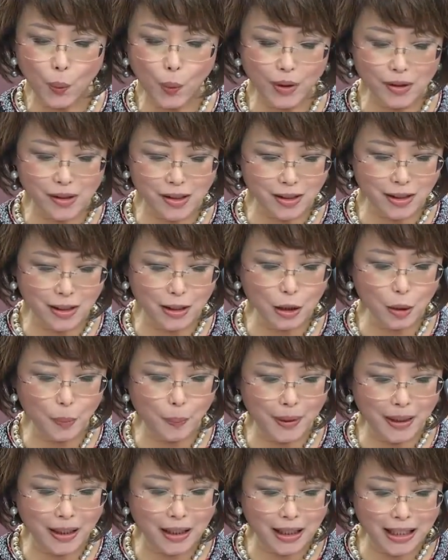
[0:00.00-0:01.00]
will still
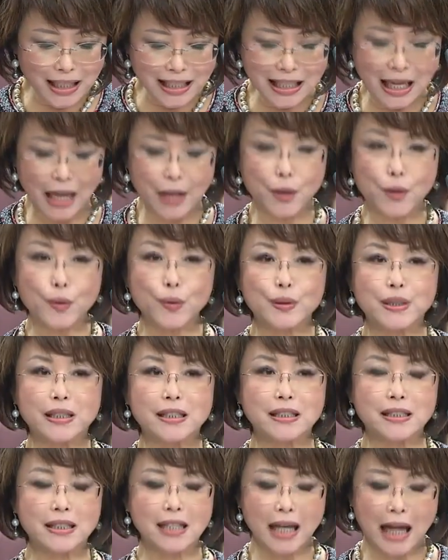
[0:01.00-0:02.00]
be
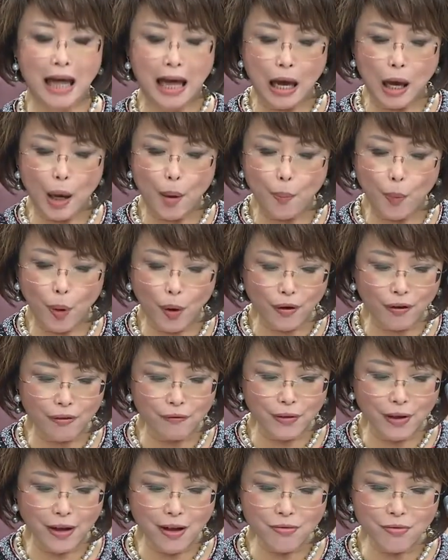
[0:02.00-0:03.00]
inadequate.
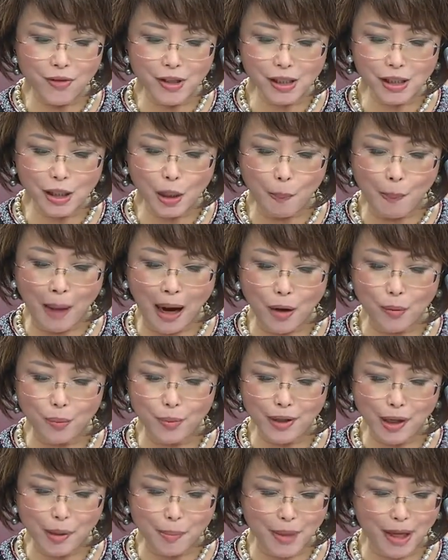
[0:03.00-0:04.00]
Moreover, this
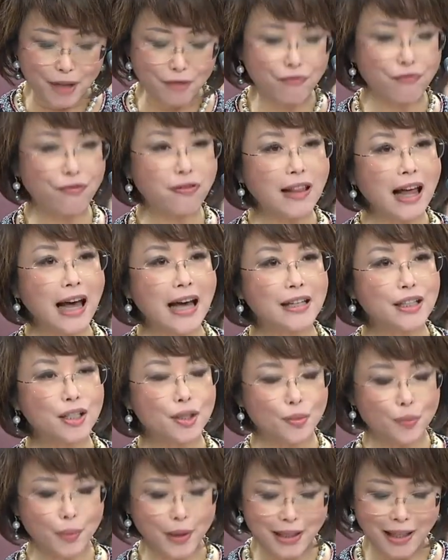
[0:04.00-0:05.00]
amount will remain
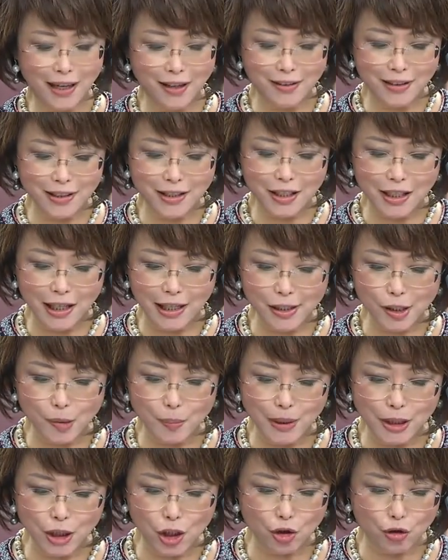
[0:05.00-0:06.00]
flat without
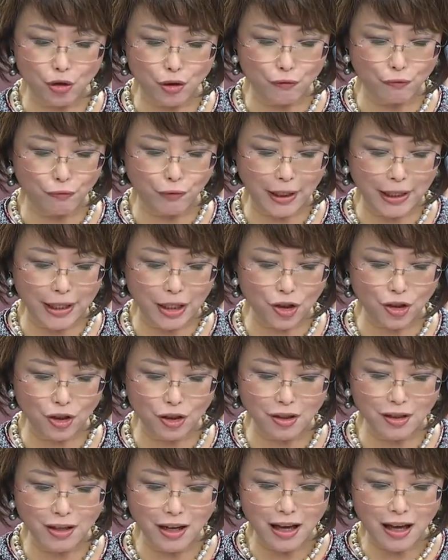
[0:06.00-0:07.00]
adjustments to
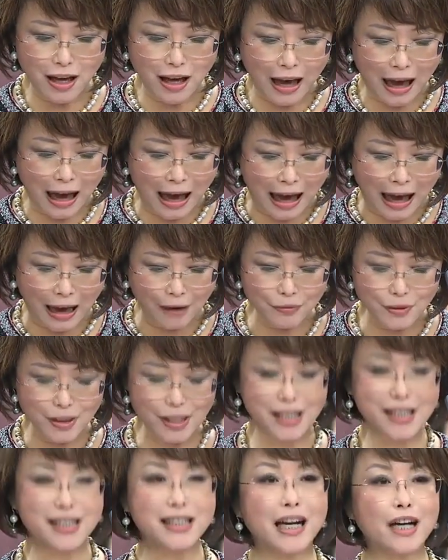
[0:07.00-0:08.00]
inflation
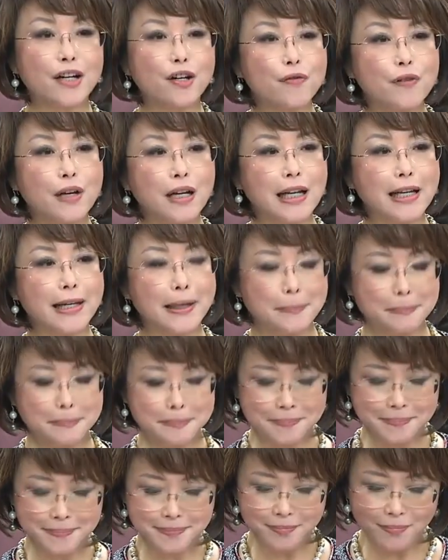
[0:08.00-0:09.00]
after start of
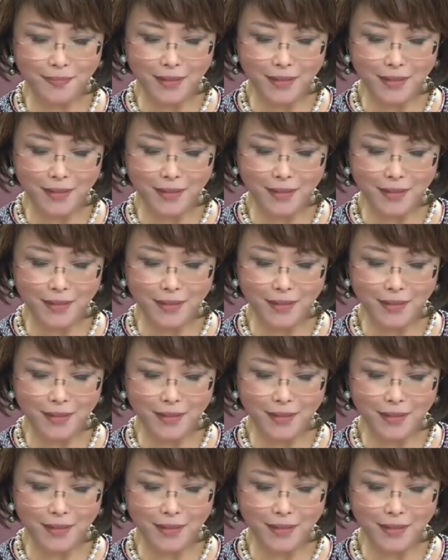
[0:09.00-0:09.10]
claim.